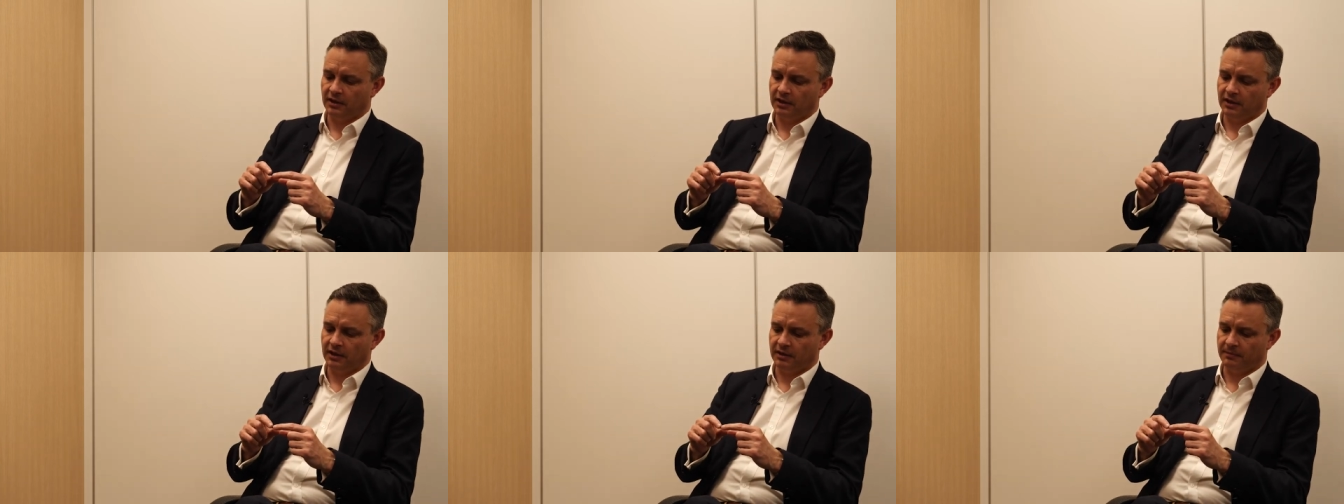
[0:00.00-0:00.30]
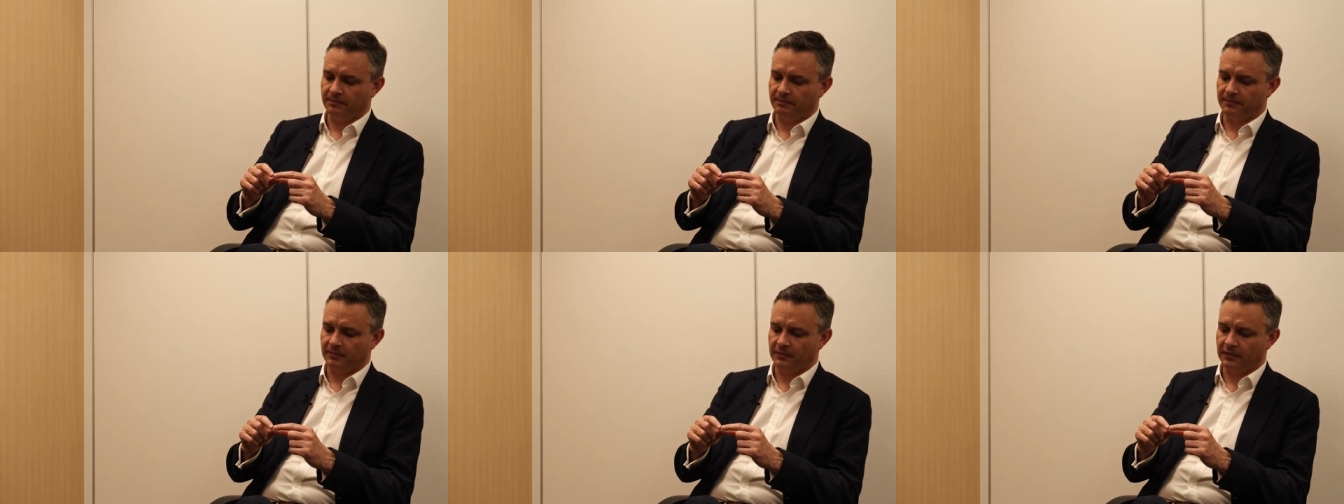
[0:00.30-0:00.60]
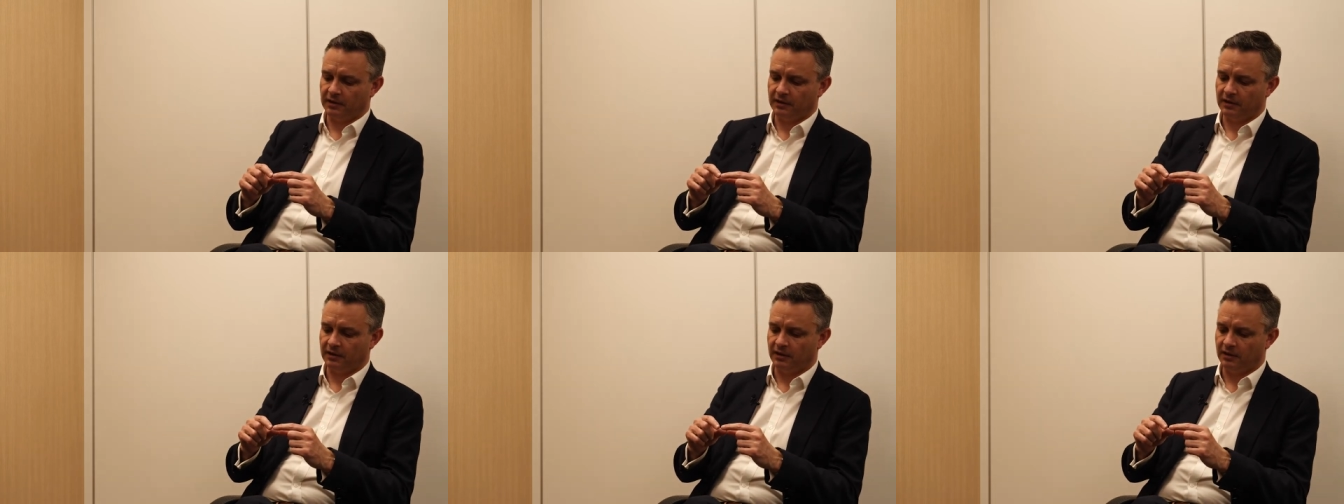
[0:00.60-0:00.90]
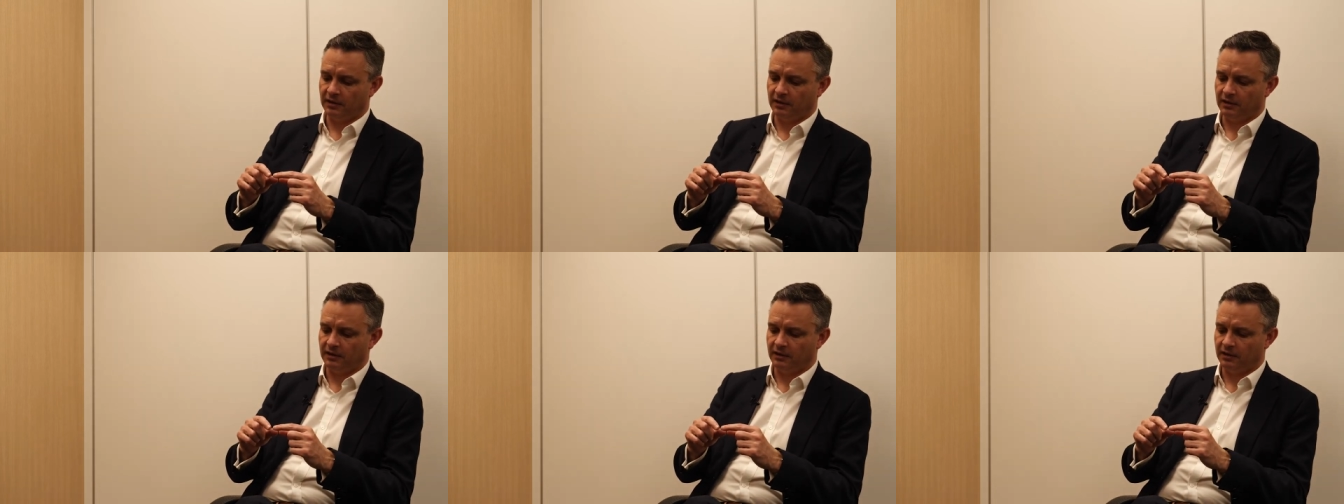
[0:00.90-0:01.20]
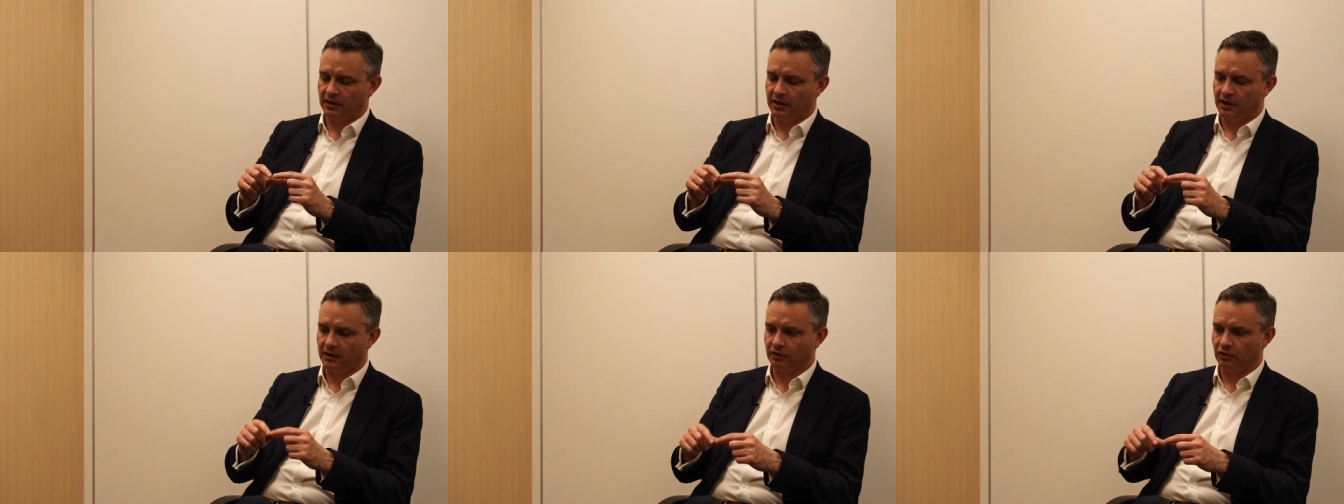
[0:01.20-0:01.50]
um, the
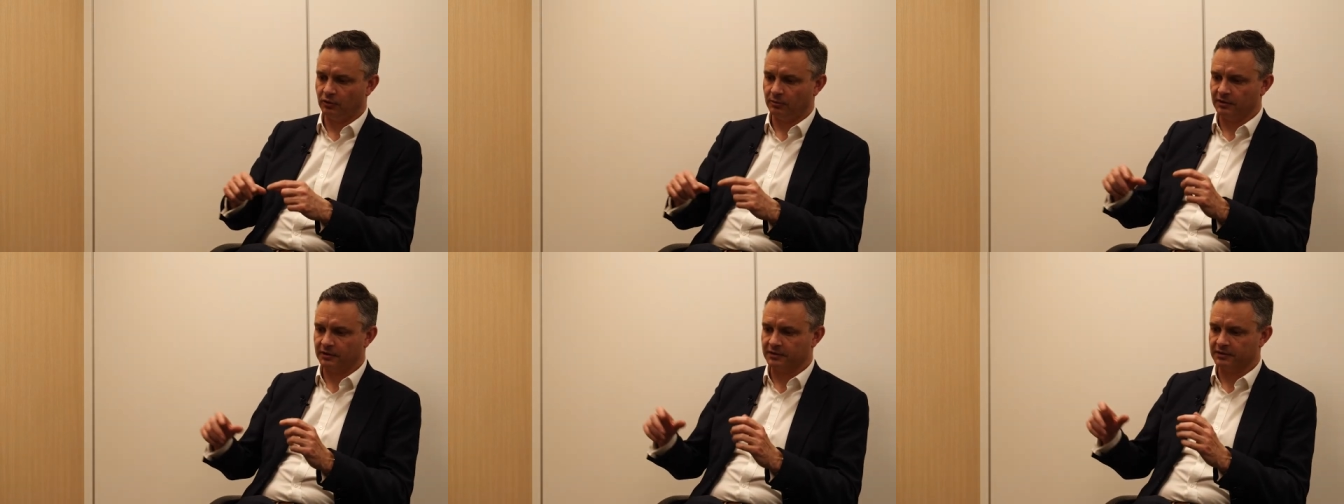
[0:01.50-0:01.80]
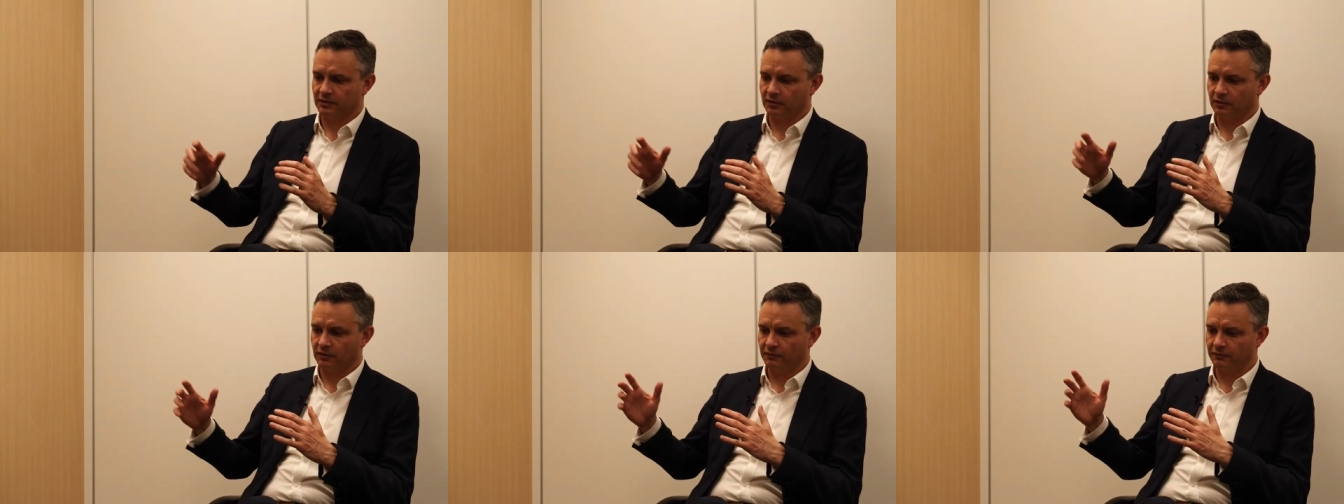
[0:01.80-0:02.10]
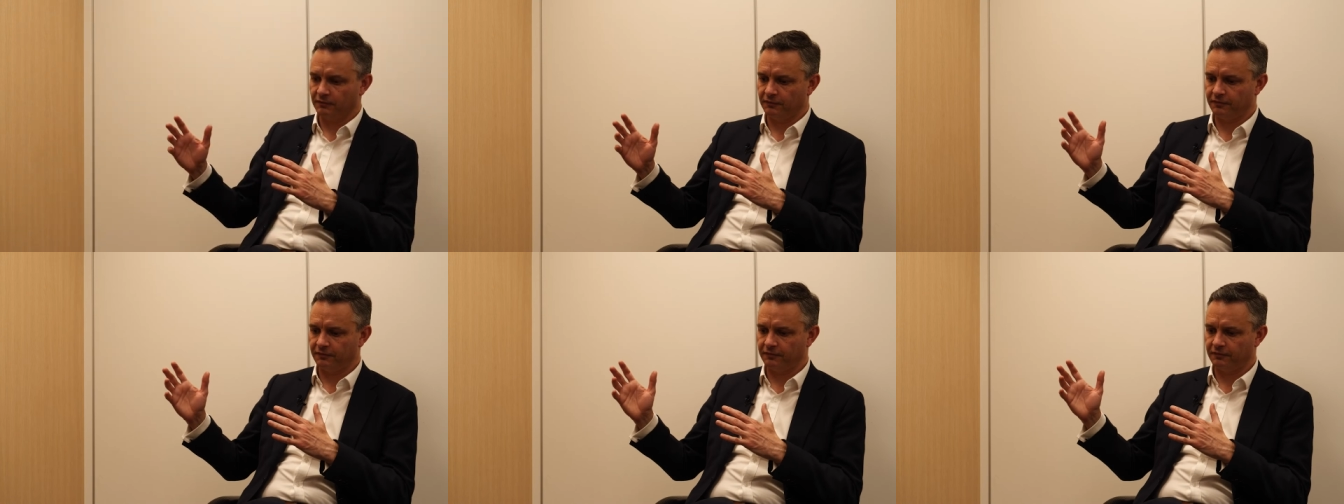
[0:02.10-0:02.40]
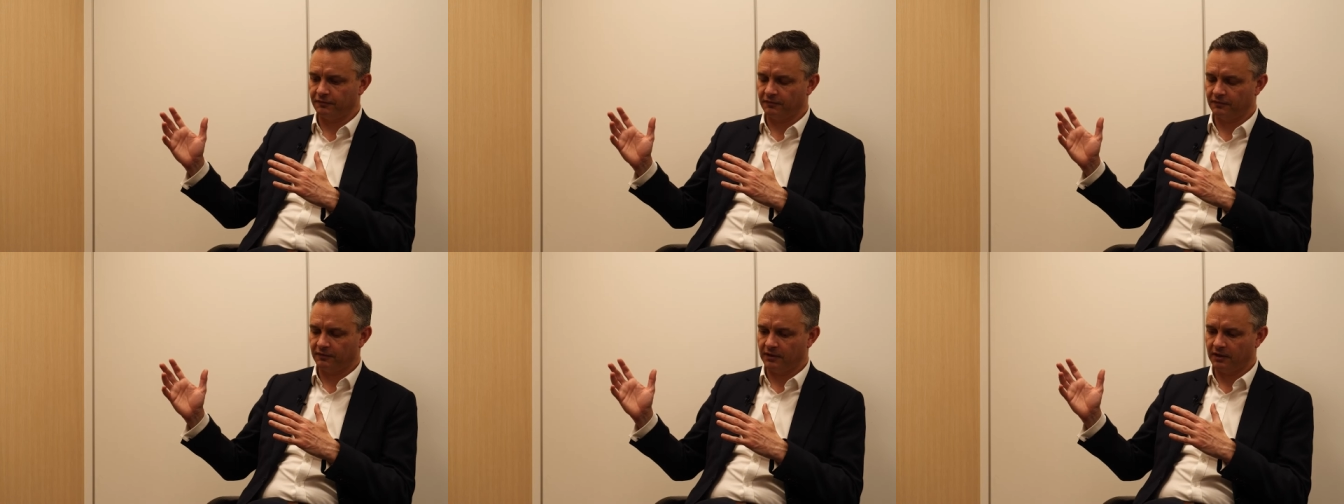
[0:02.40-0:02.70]
economics of